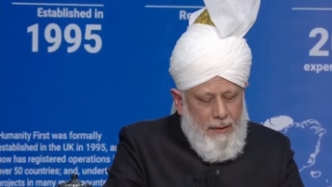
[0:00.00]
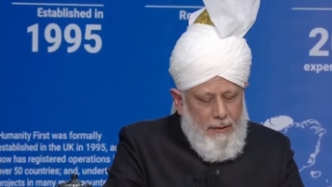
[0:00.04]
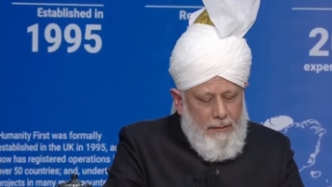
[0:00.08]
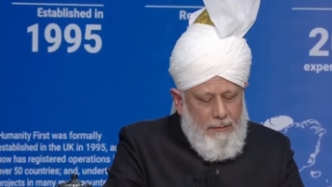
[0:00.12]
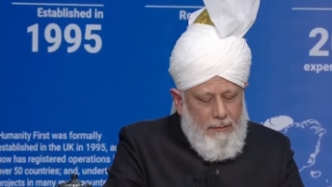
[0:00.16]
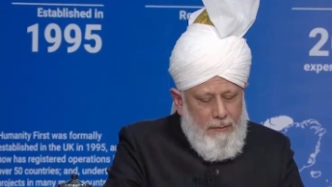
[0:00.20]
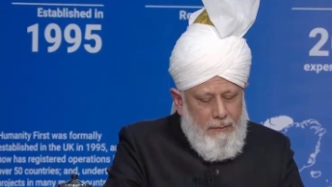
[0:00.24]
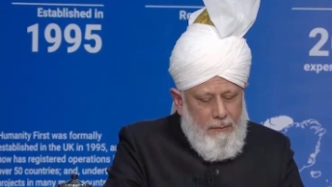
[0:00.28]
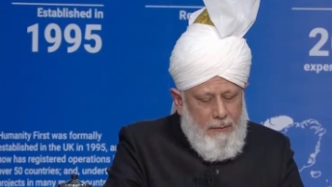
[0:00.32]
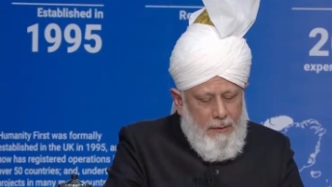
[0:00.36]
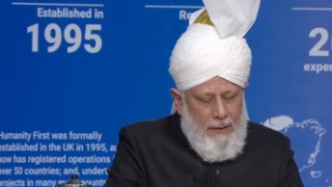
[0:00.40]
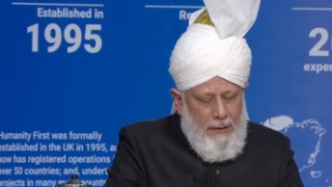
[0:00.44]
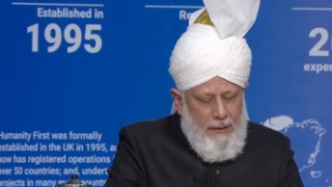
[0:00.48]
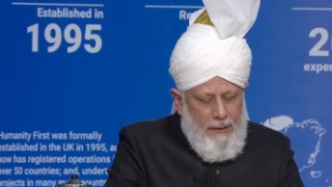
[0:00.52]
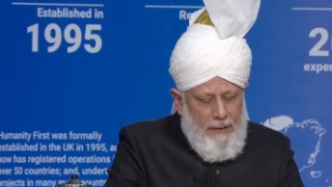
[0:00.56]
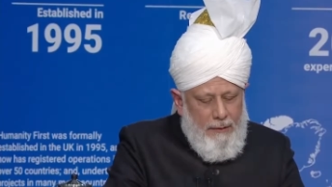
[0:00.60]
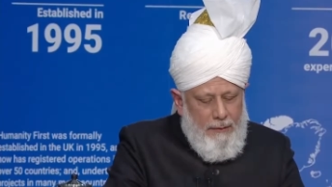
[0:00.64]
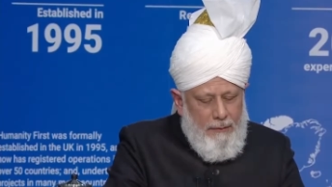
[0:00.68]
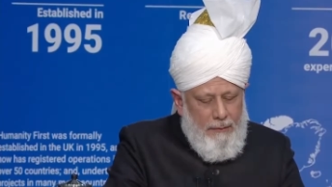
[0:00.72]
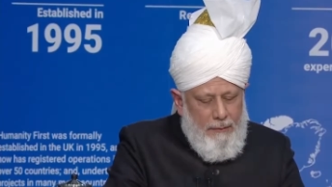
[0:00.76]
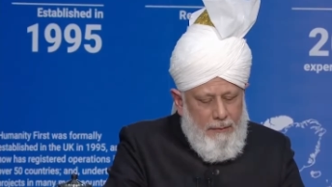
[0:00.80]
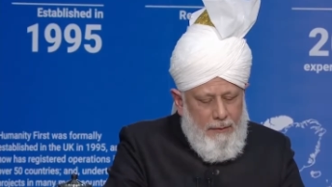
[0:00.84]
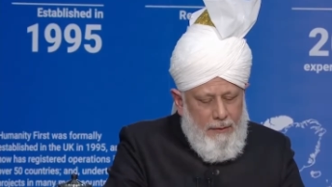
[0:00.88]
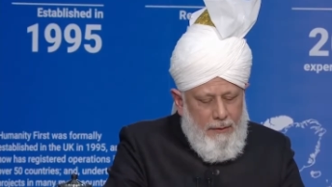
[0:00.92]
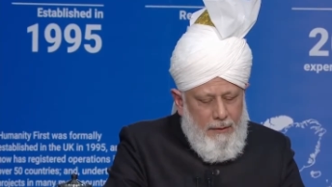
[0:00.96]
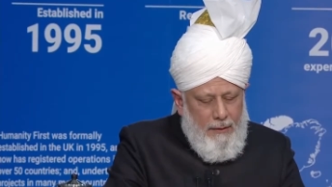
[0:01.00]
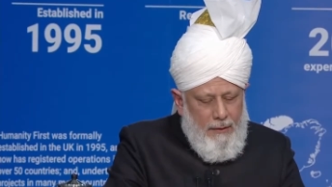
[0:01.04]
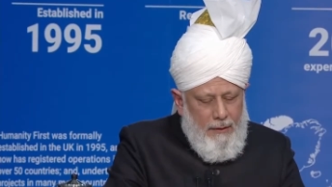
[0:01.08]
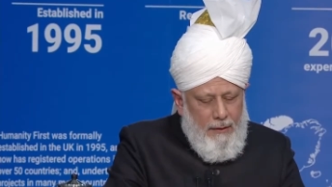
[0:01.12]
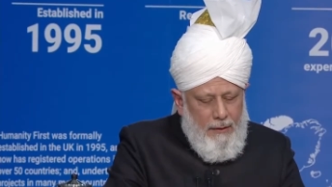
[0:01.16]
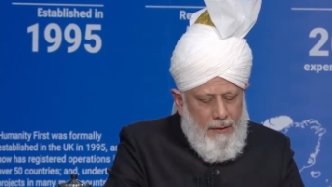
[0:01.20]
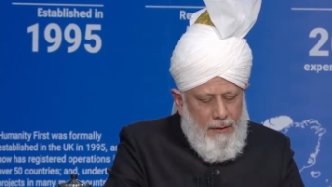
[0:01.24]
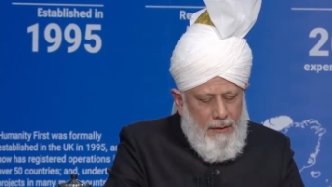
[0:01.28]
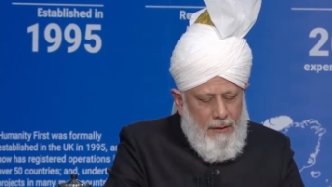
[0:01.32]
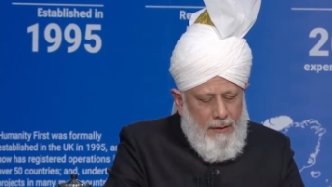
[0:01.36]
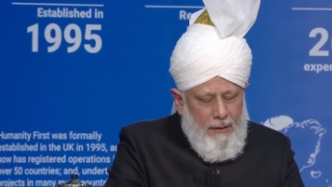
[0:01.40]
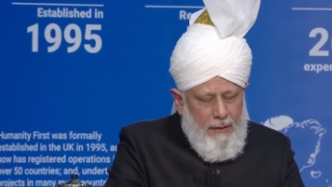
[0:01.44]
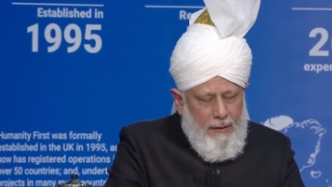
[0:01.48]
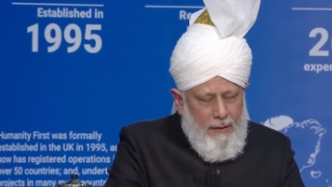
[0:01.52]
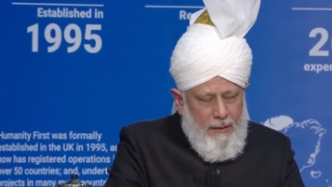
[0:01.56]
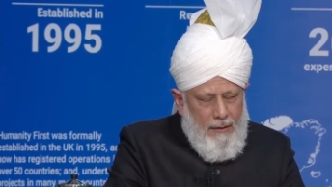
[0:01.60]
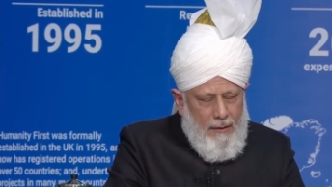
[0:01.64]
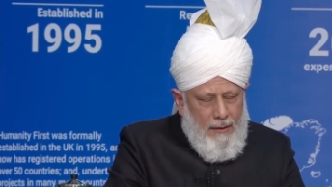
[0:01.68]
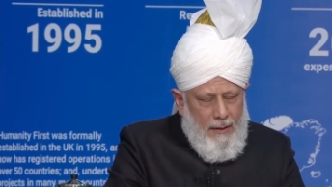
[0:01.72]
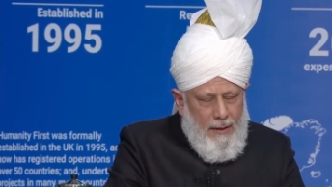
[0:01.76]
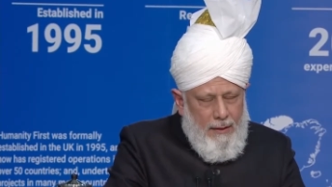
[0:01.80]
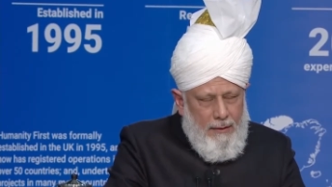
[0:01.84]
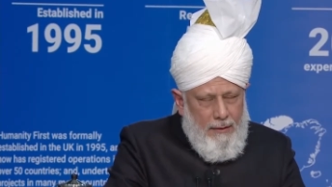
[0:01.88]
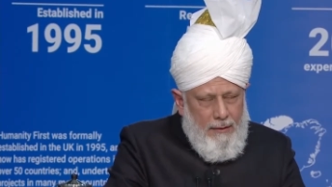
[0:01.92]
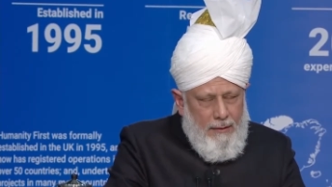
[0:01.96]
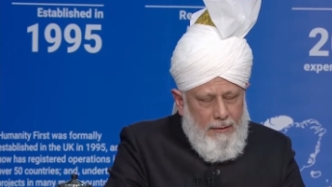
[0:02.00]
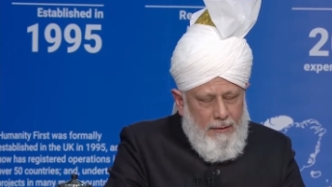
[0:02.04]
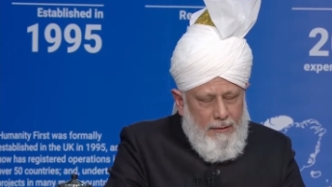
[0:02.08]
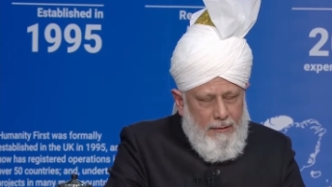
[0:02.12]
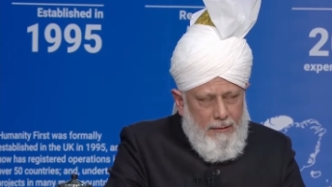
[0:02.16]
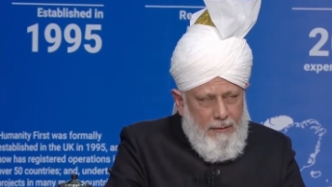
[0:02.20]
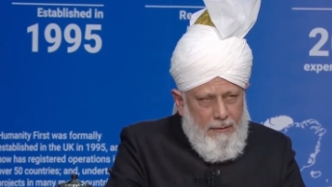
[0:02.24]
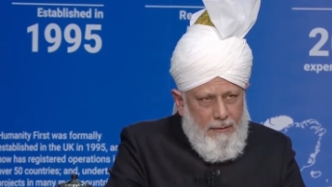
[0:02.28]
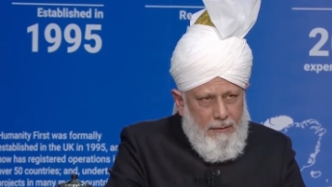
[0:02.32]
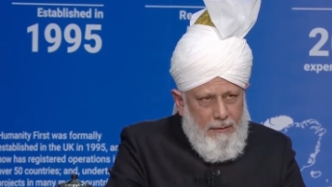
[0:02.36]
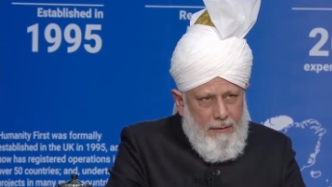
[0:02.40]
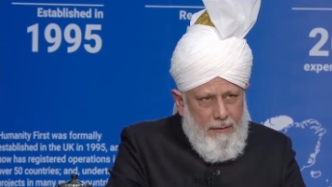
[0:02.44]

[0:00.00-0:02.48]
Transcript: as a worldly duty. Rather,